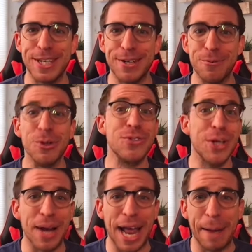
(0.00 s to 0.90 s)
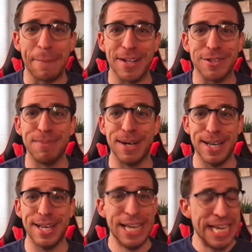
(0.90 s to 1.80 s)
we'll see what happens.
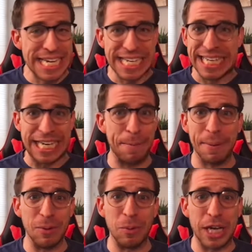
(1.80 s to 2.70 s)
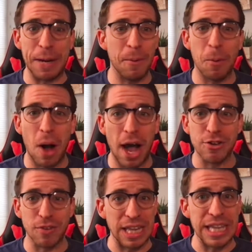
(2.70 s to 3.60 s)
But keep a keep a
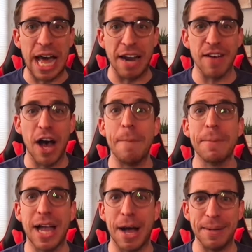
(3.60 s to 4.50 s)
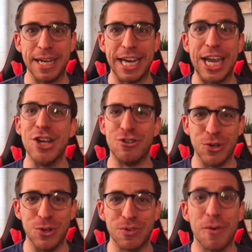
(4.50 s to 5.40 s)
watch for a lot of upcoming
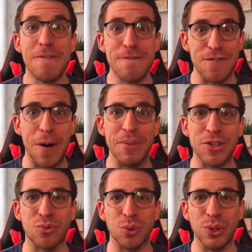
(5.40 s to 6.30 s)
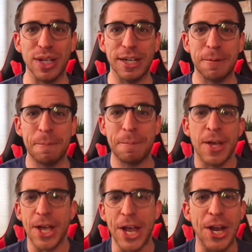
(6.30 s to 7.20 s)
issues from this ruling.
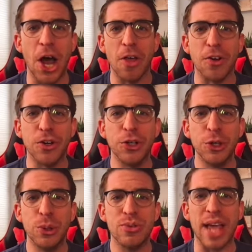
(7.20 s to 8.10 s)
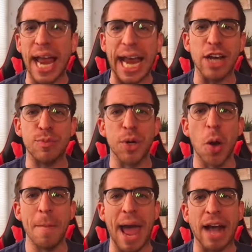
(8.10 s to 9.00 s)
In other news,
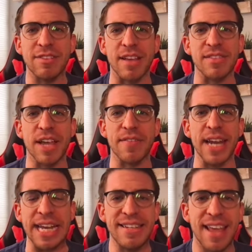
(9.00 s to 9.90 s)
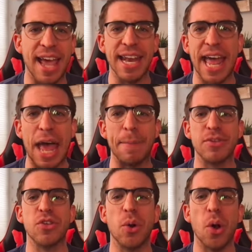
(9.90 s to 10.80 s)
HBO Max has given a 10
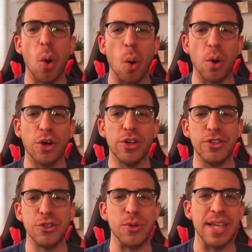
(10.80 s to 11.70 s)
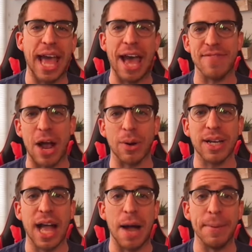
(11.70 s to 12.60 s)
episode order to the half hour
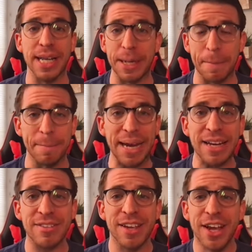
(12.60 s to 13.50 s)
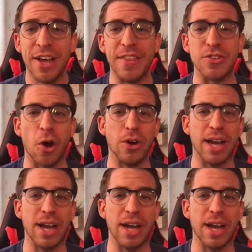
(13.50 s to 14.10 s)
comedy Minx. This already